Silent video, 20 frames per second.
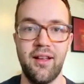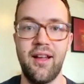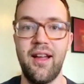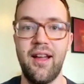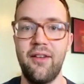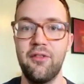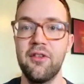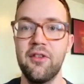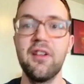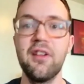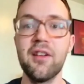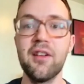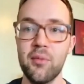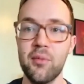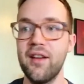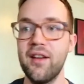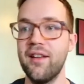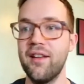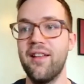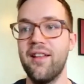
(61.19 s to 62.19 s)
I haven't
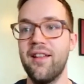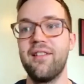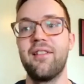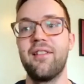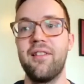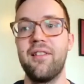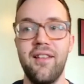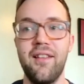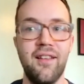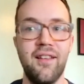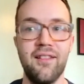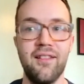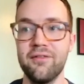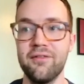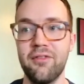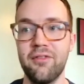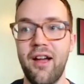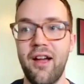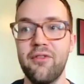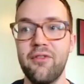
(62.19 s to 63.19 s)
intubated in
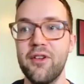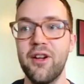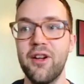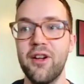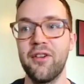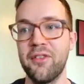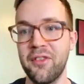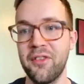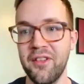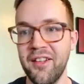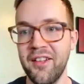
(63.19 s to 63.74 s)
5 years.